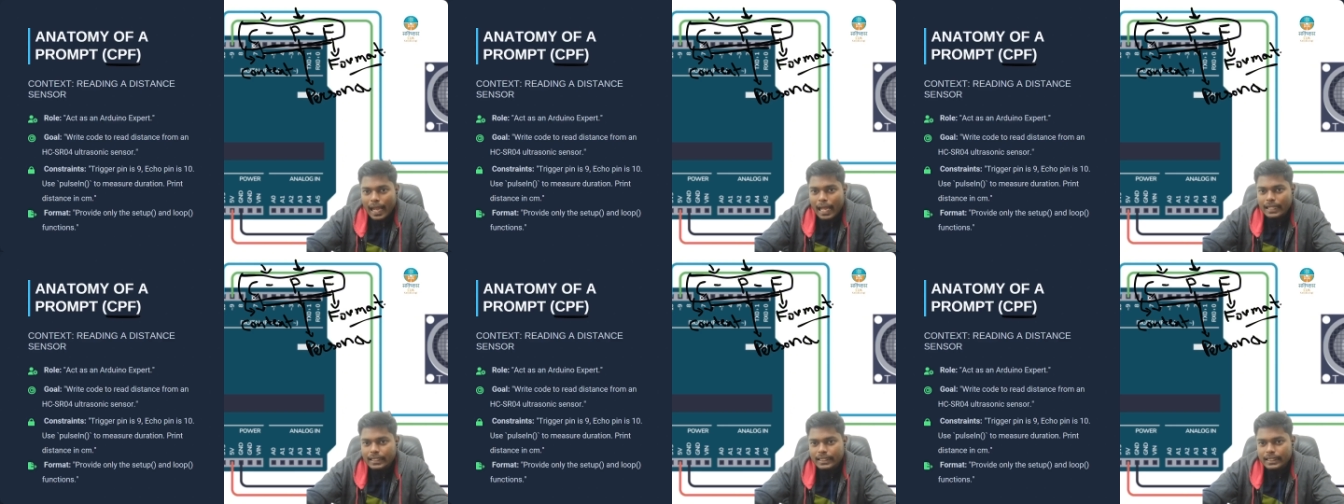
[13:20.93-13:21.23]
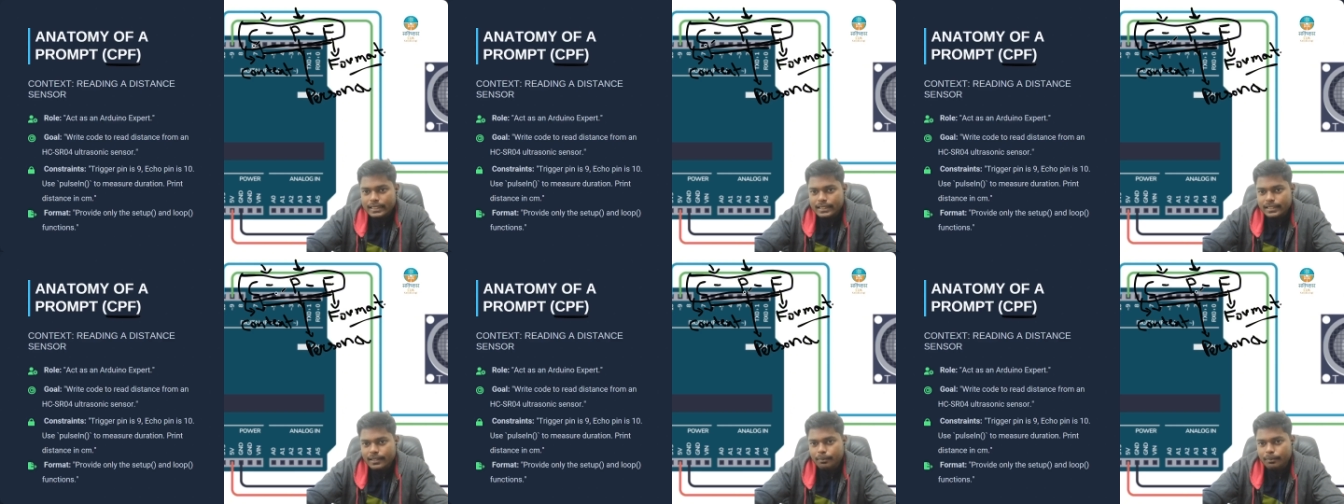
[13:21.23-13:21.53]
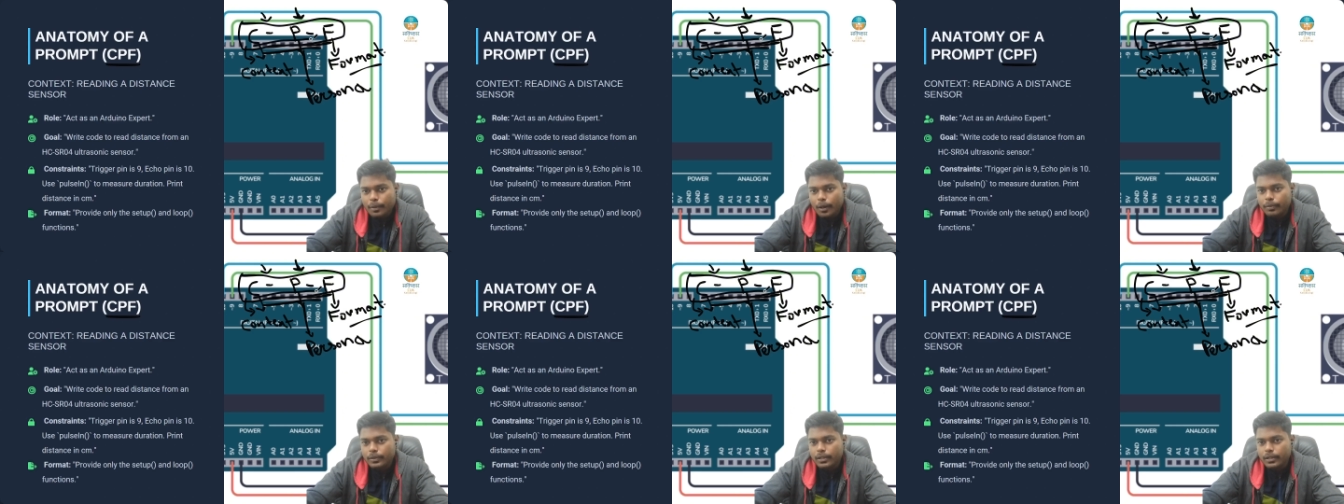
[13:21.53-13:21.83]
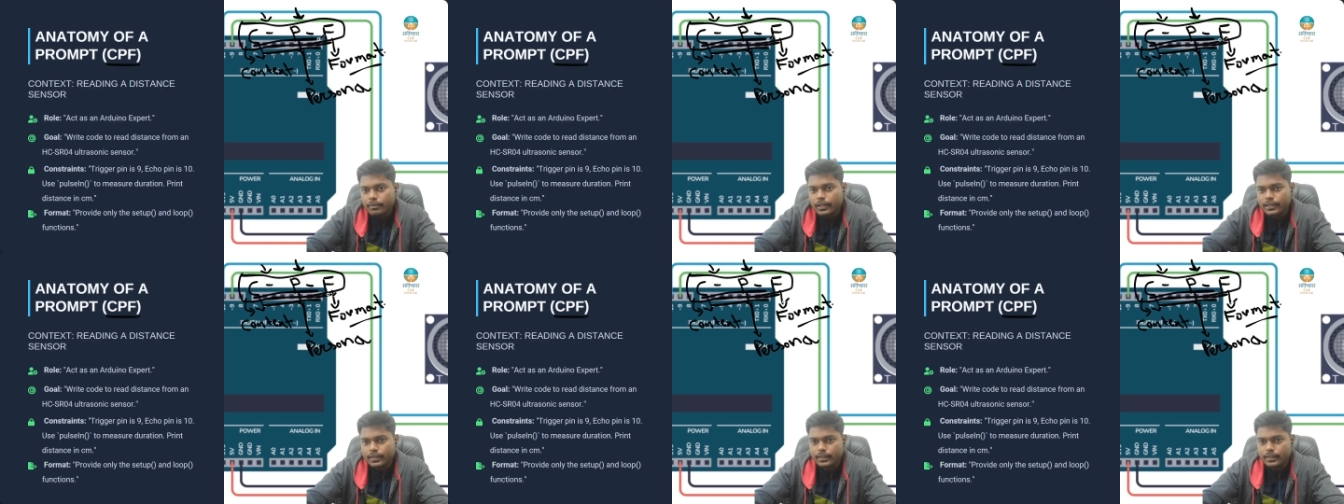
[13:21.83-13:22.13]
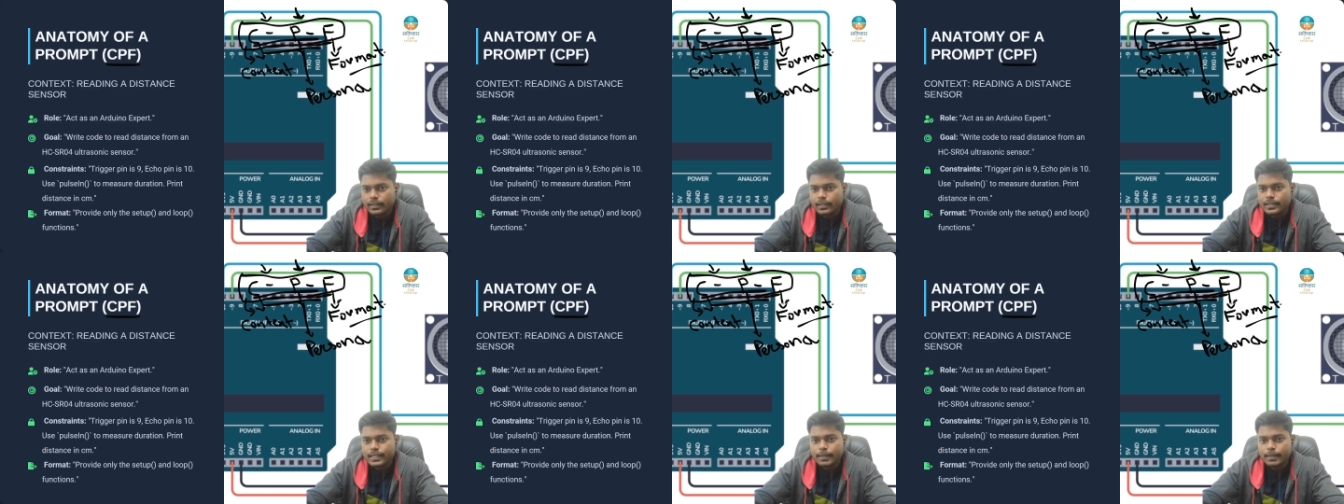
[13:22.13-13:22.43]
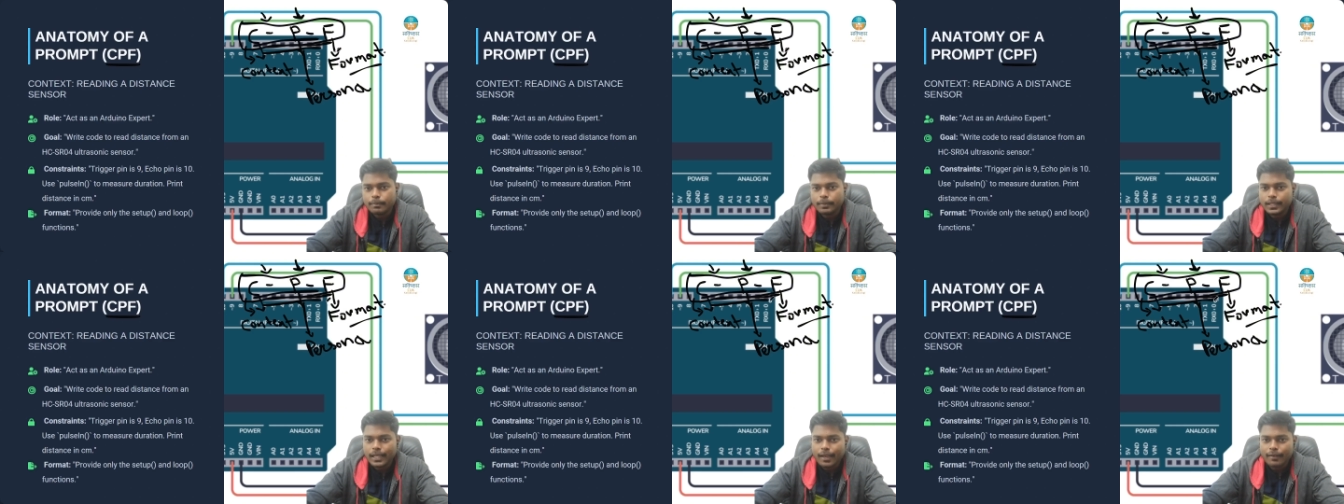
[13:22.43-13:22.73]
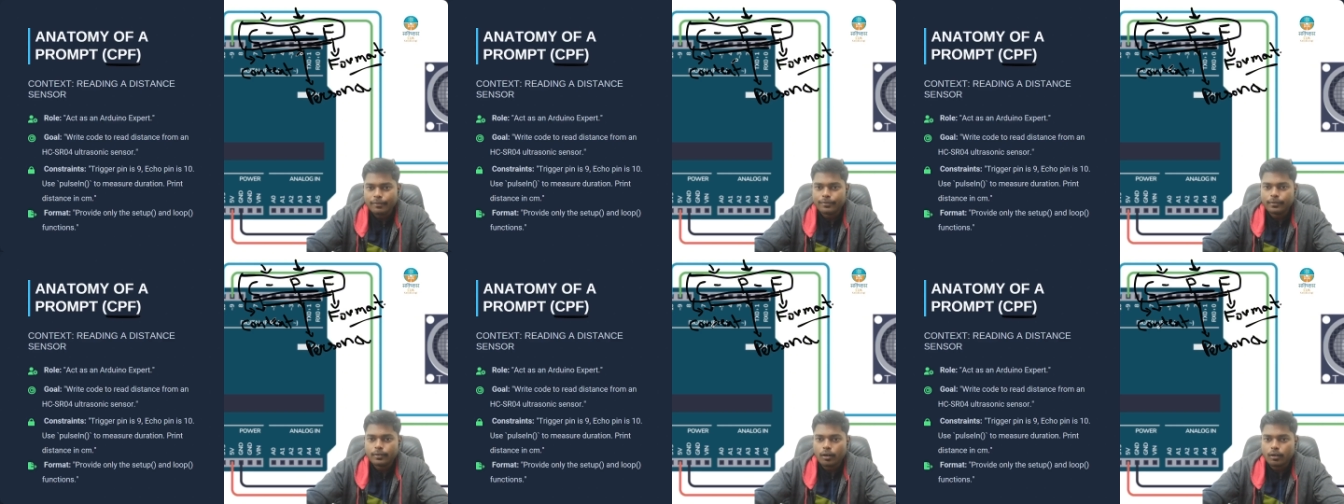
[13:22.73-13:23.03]
And this is the popular method,
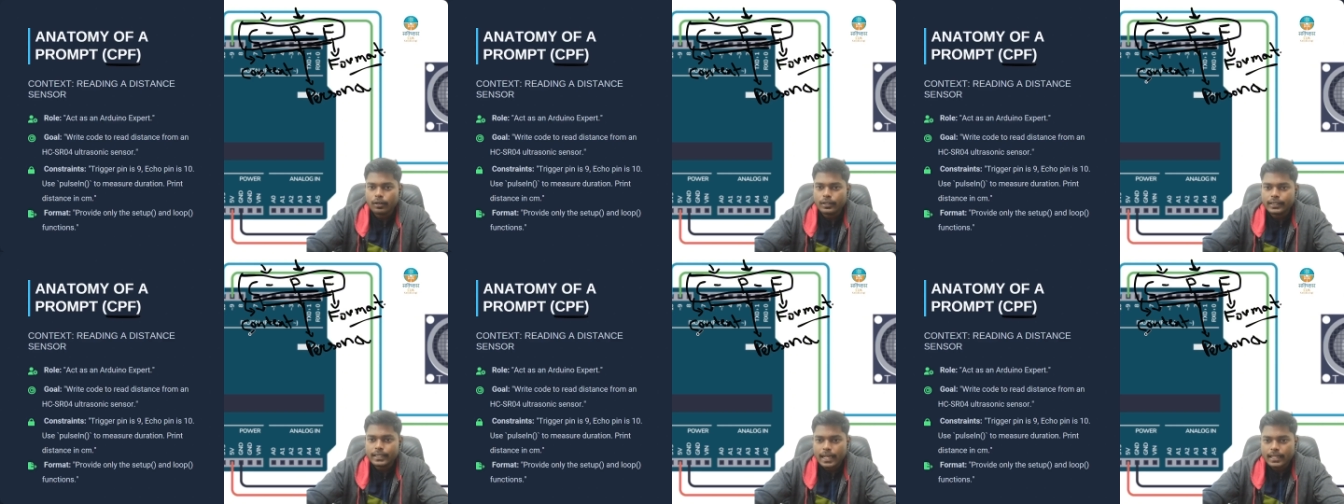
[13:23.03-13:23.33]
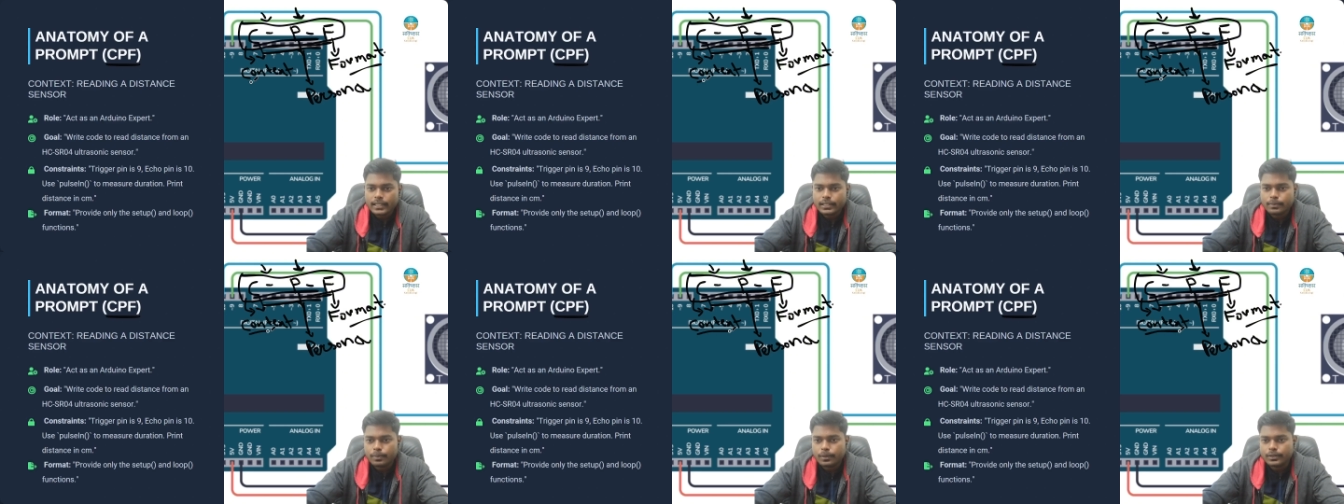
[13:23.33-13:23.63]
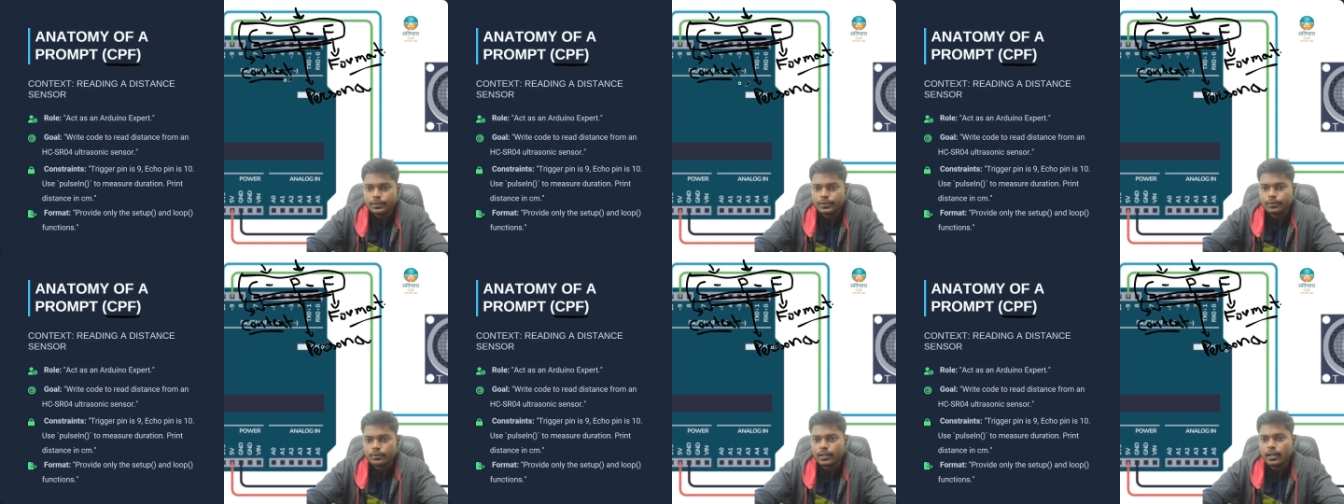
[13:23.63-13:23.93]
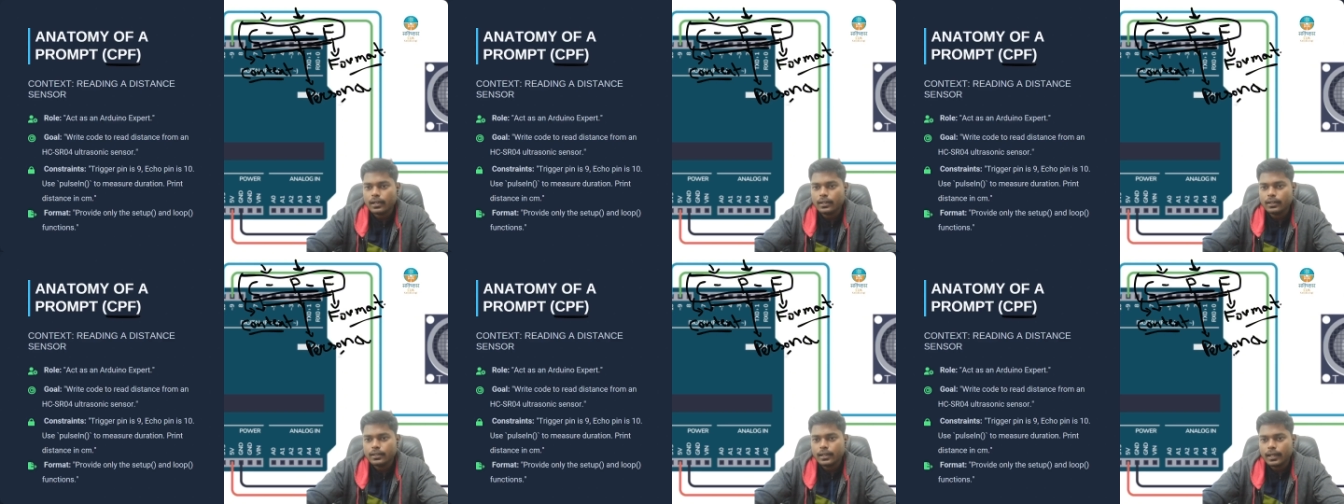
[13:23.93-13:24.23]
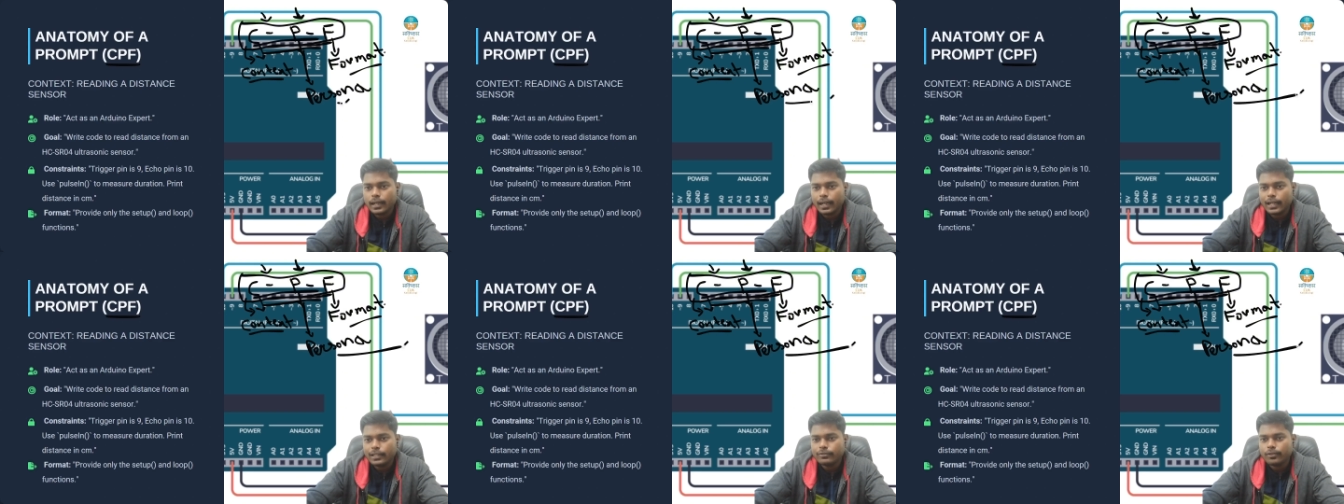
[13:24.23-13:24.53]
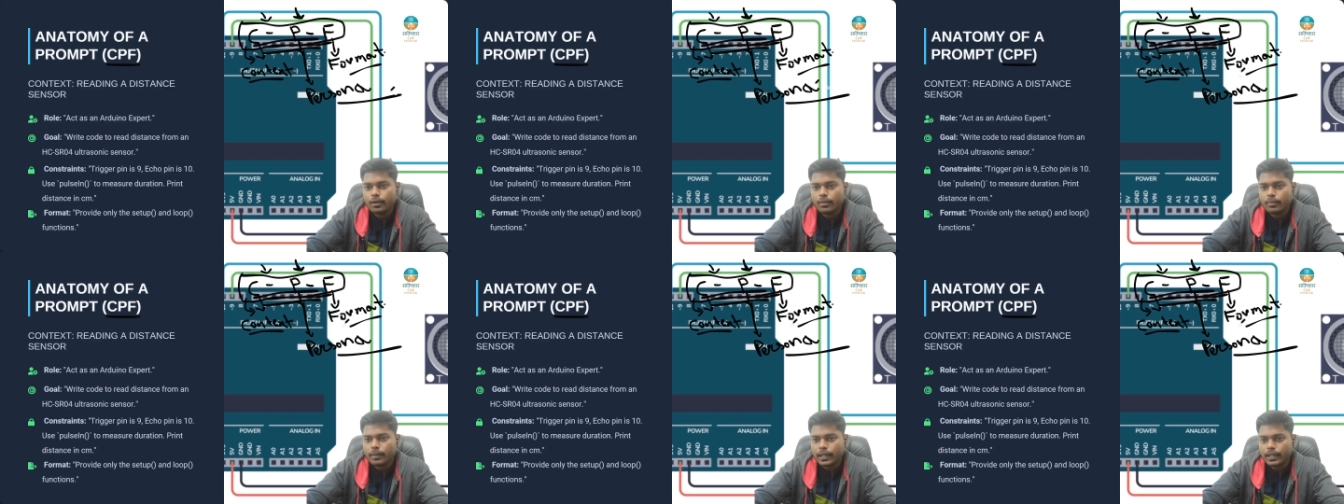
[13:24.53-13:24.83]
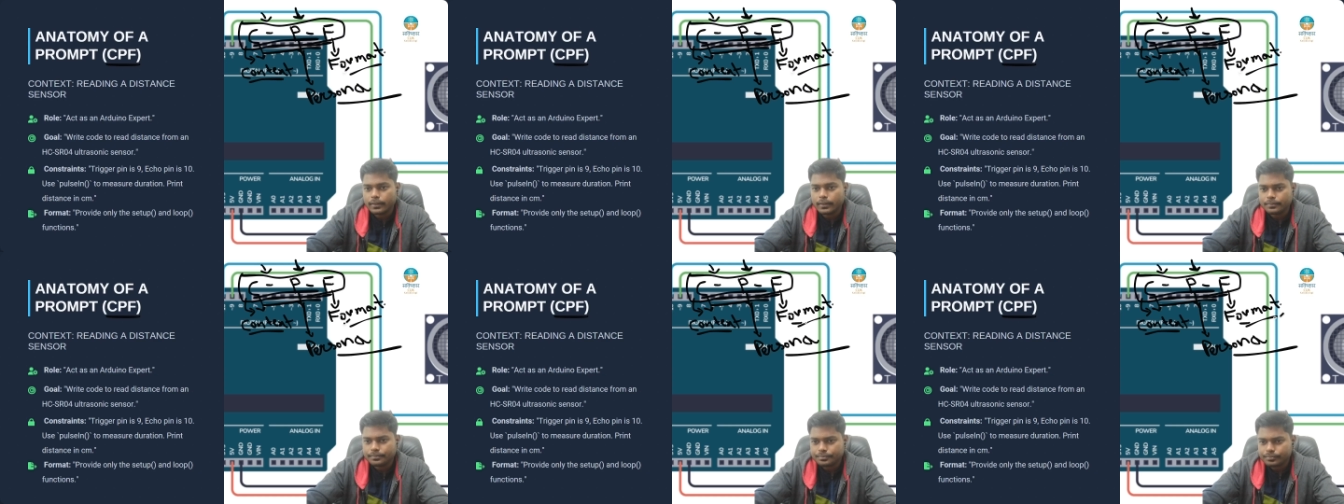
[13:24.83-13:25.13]
CPF, context, persona, and
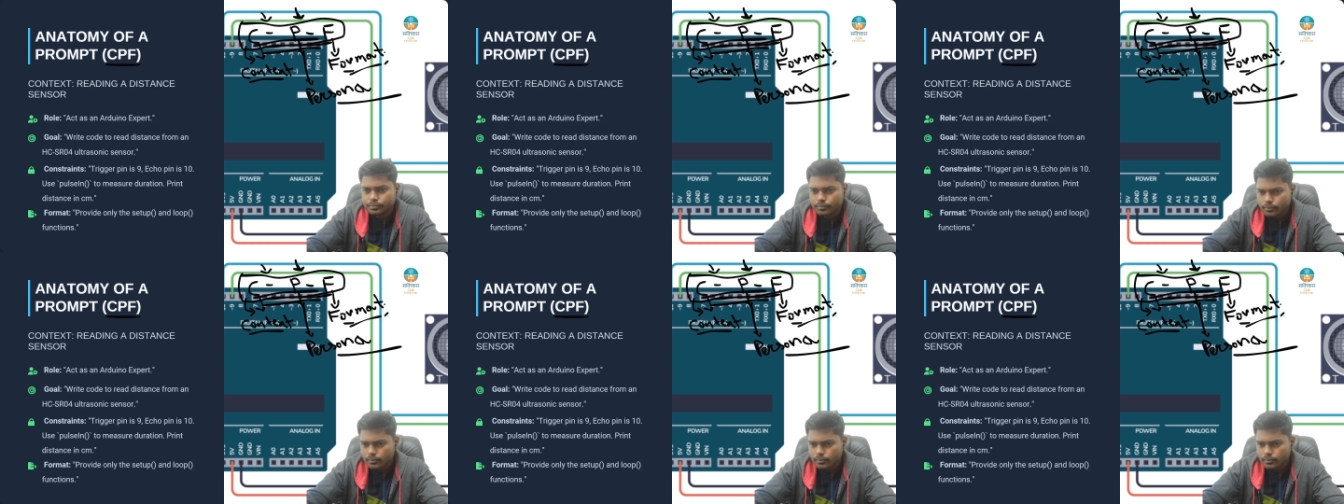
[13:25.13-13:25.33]
formatting.